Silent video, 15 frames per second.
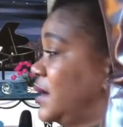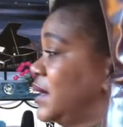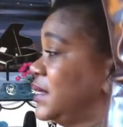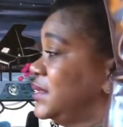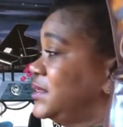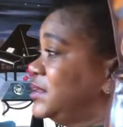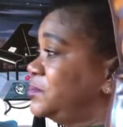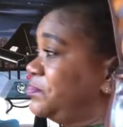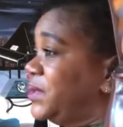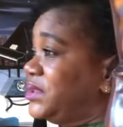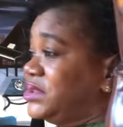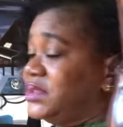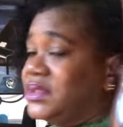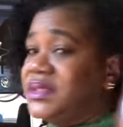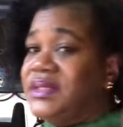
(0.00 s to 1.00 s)
I
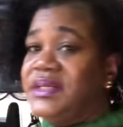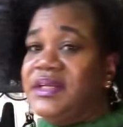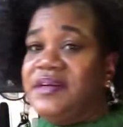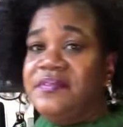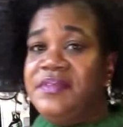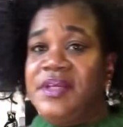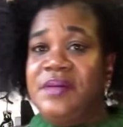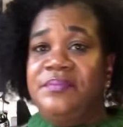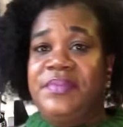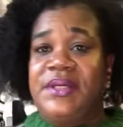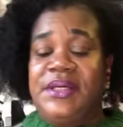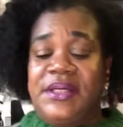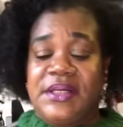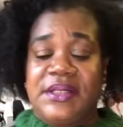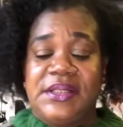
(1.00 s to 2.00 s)
especially love them
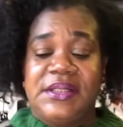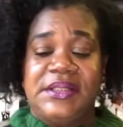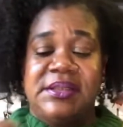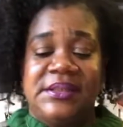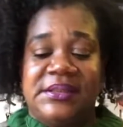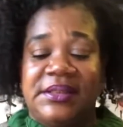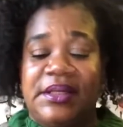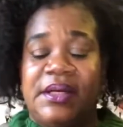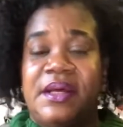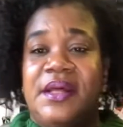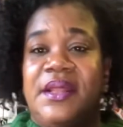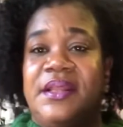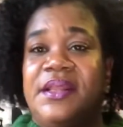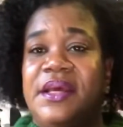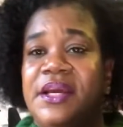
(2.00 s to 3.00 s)
because
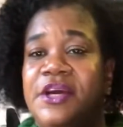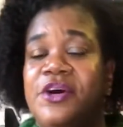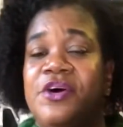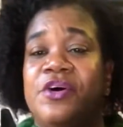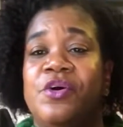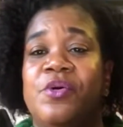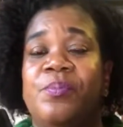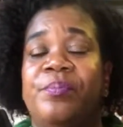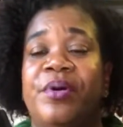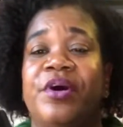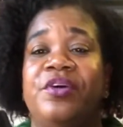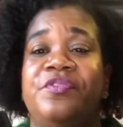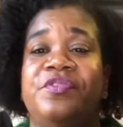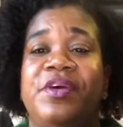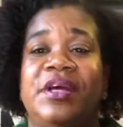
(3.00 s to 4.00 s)
they go
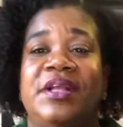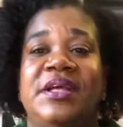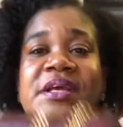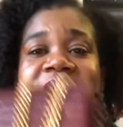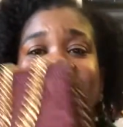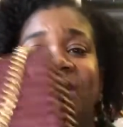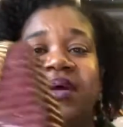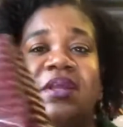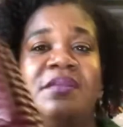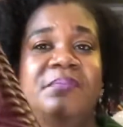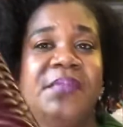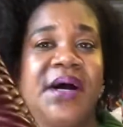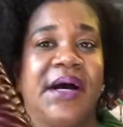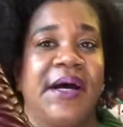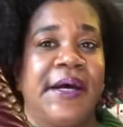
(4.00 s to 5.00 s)
perfectly with
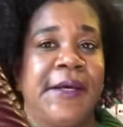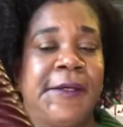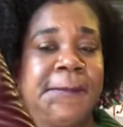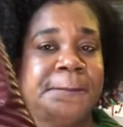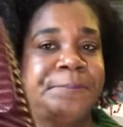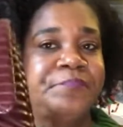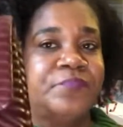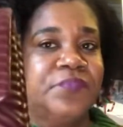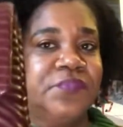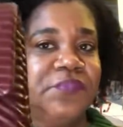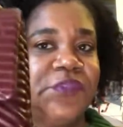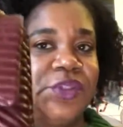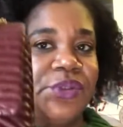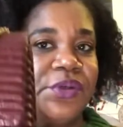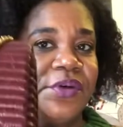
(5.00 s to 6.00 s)
my
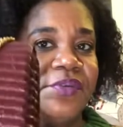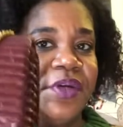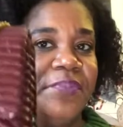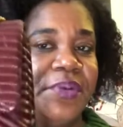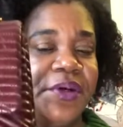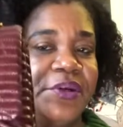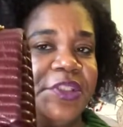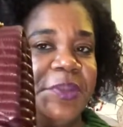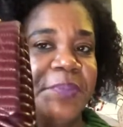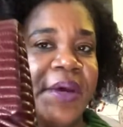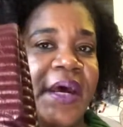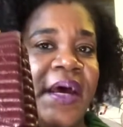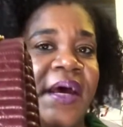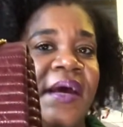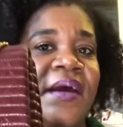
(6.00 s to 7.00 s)
Tory Burch
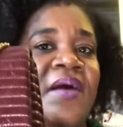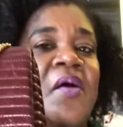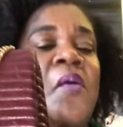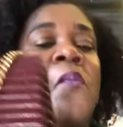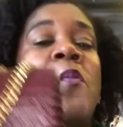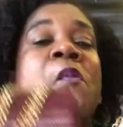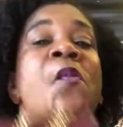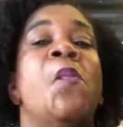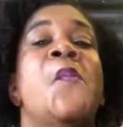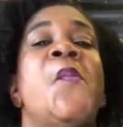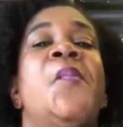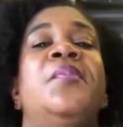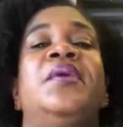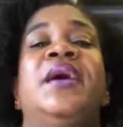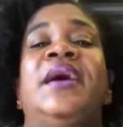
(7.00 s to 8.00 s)
bag.
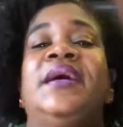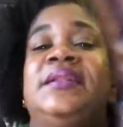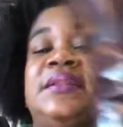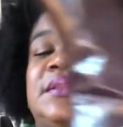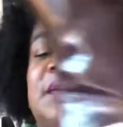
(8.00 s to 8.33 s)
And